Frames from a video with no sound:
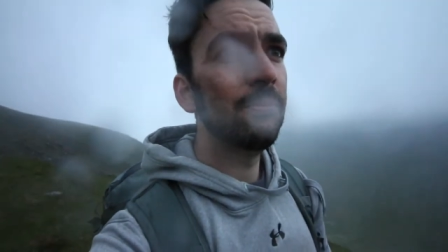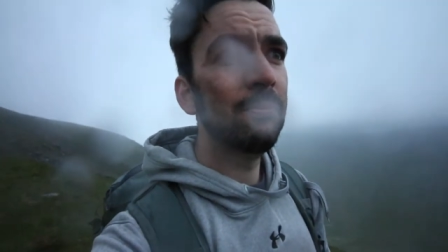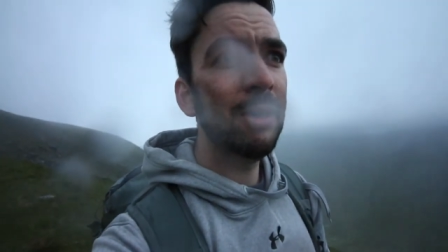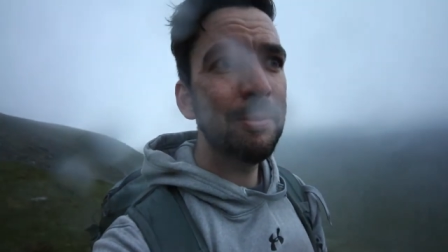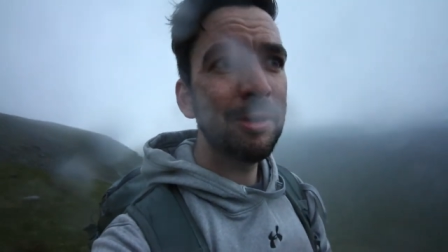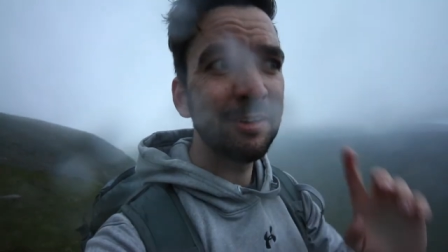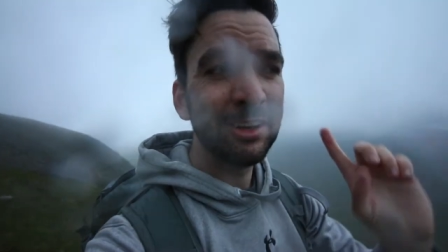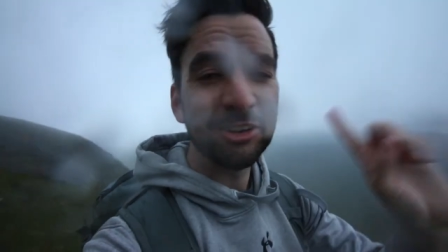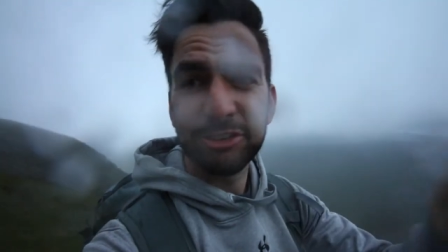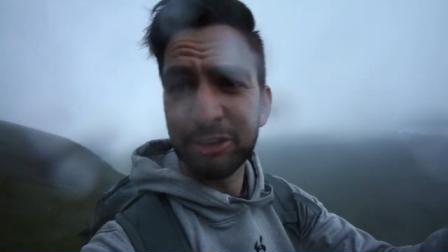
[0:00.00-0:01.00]
Maybe if I
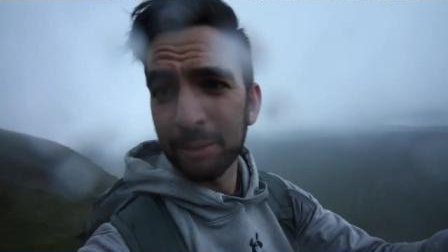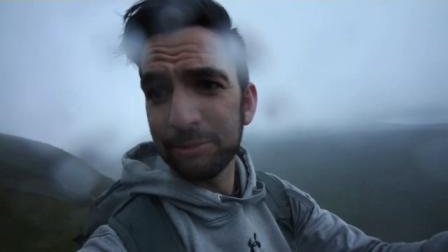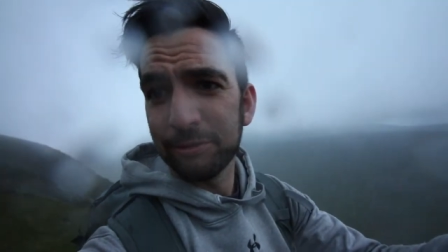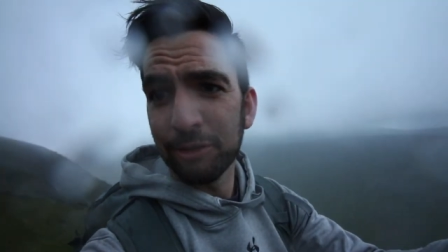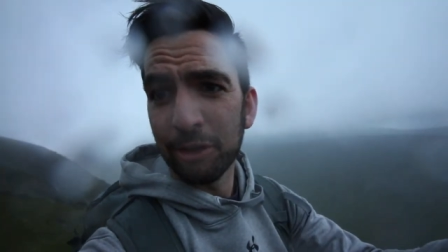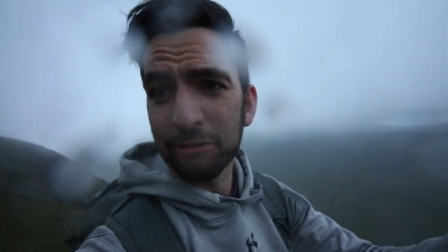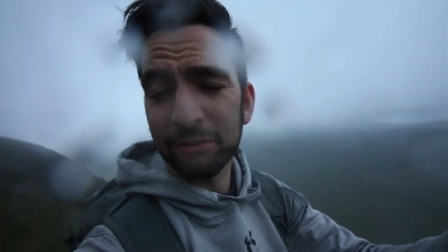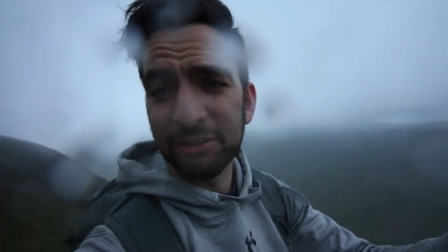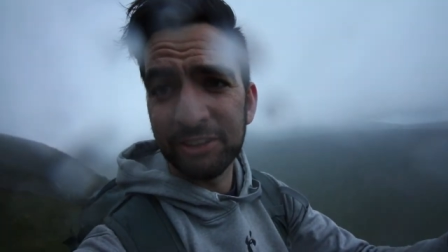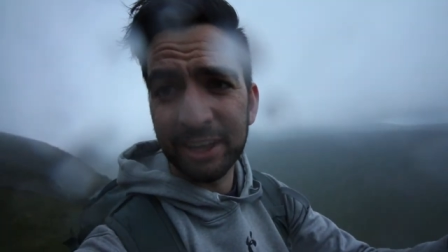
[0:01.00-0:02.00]
didn't stop to
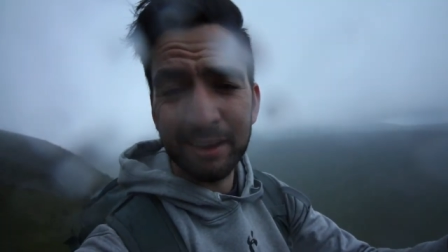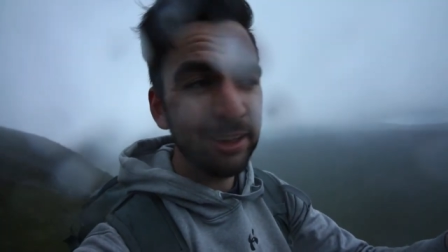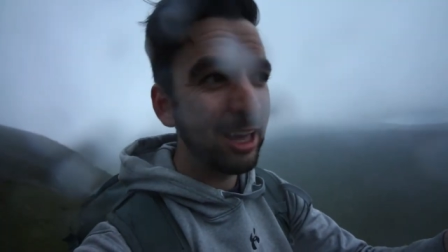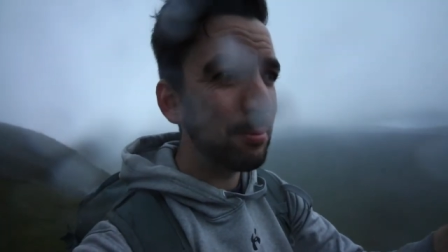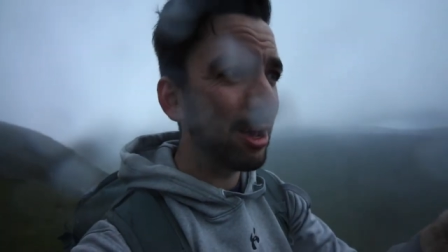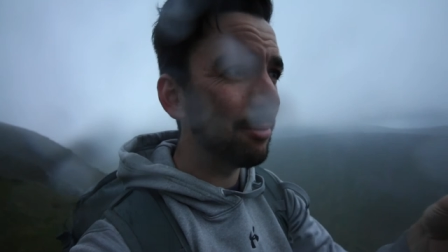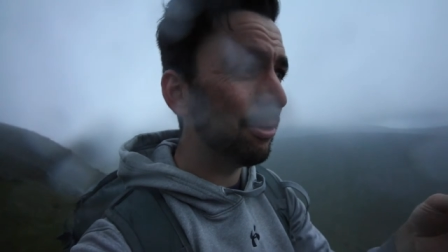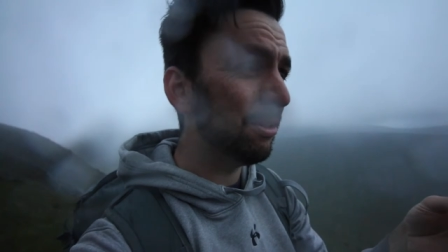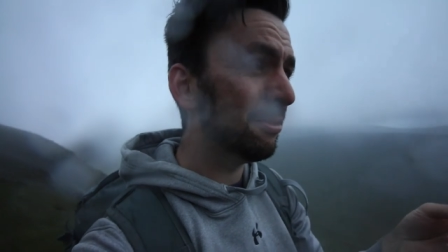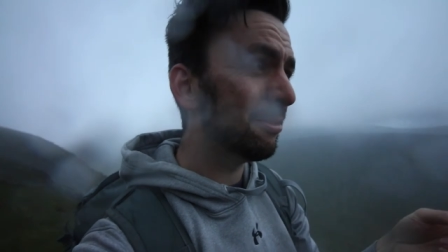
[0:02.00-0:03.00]
photograph the deer, it might have
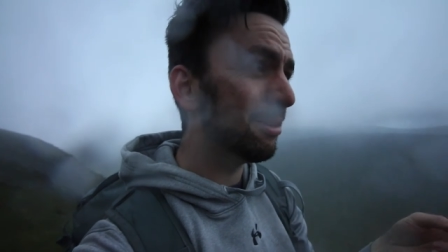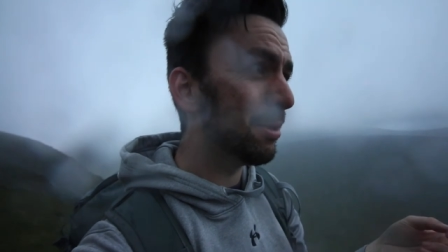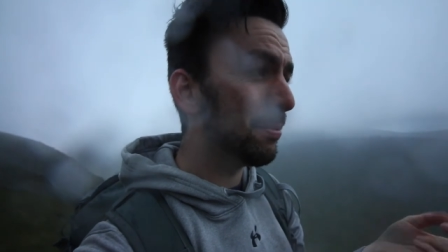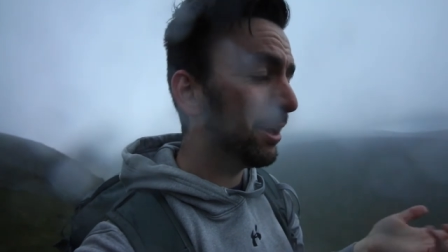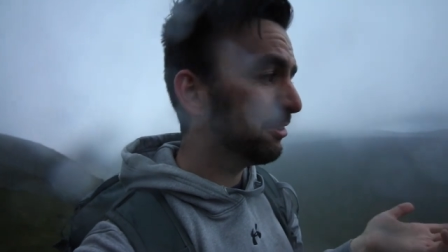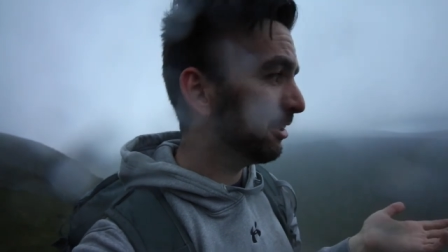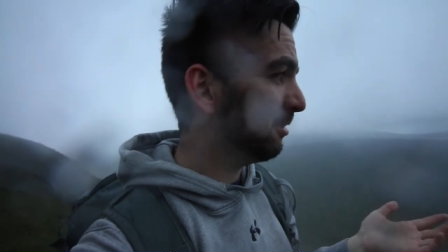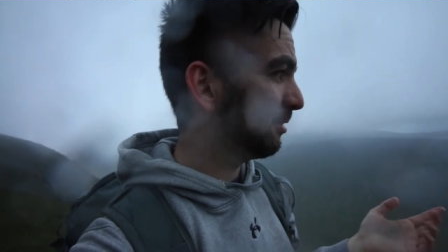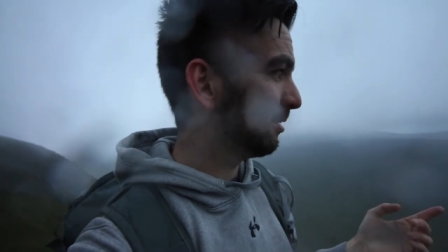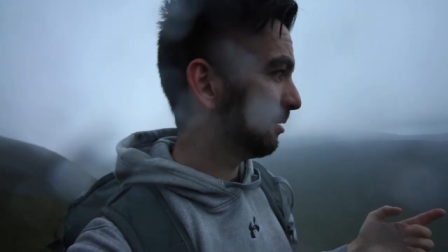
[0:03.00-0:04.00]
been a bit better,
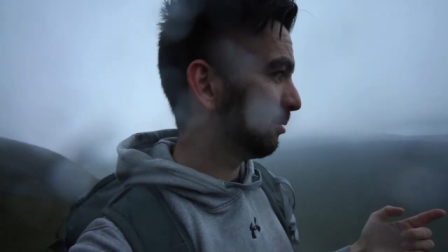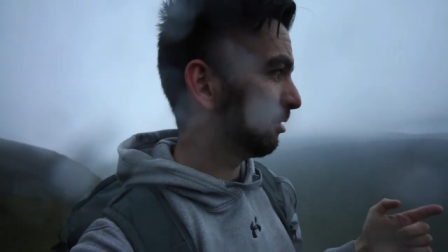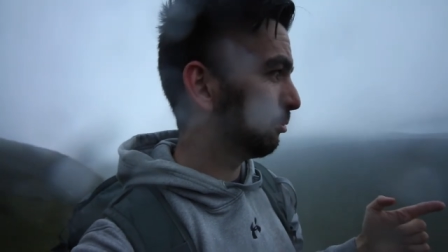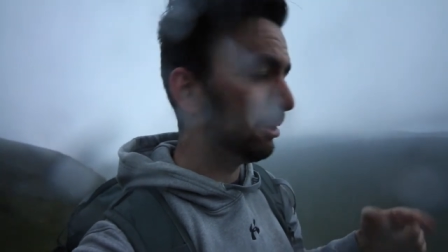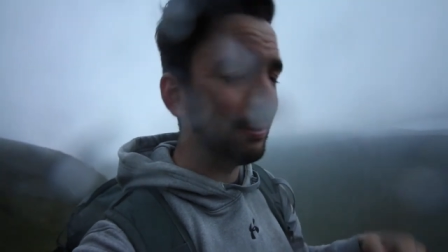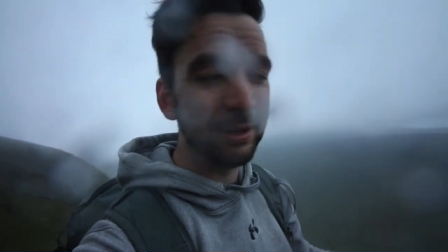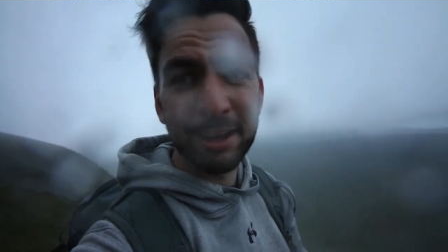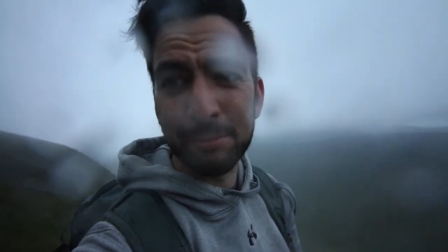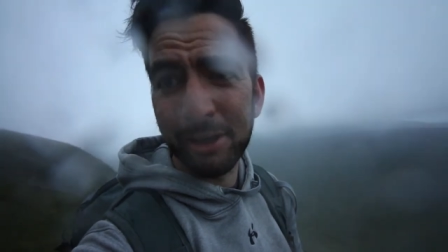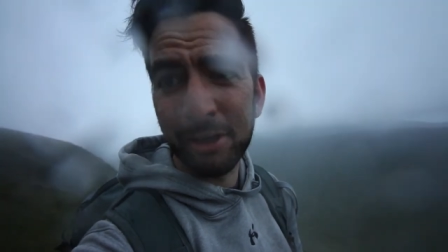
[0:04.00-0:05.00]
because we'd have been
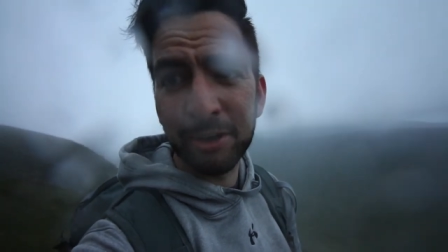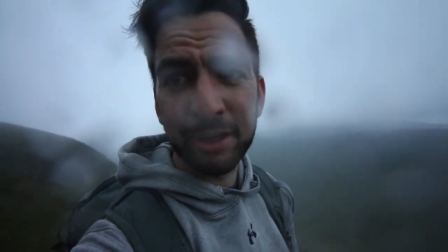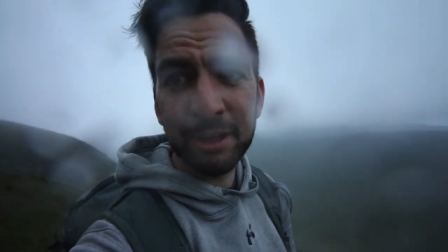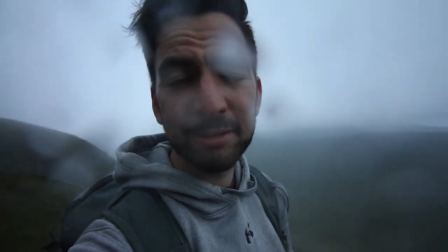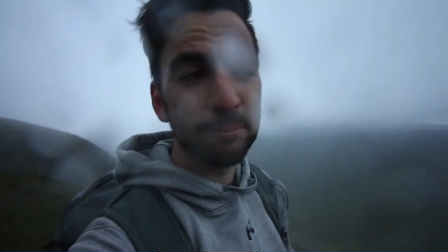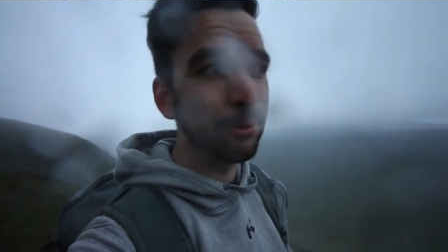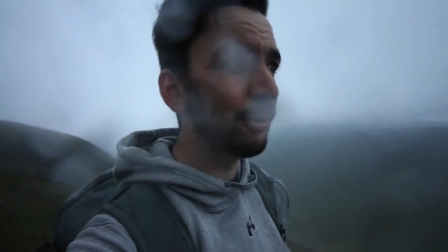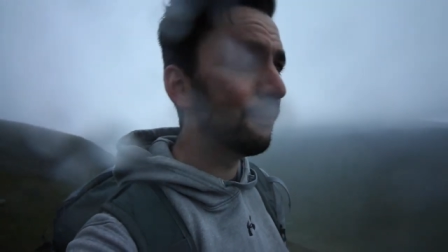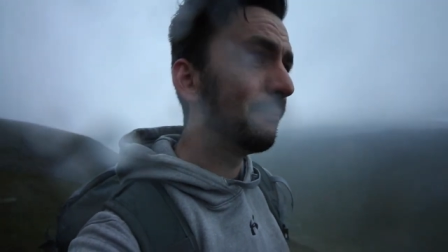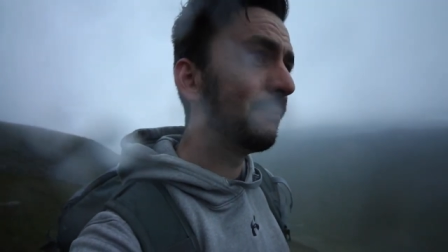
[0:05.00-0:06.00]
here a bit earlier, but